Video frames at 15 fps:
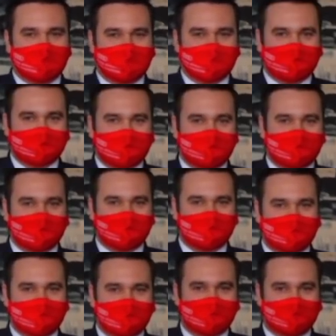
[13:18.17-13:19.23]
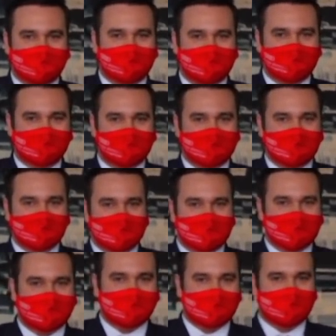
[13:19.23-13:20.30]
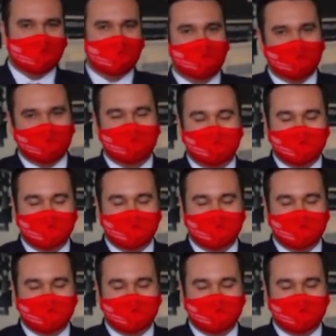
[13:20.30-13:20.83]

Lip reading: (silent)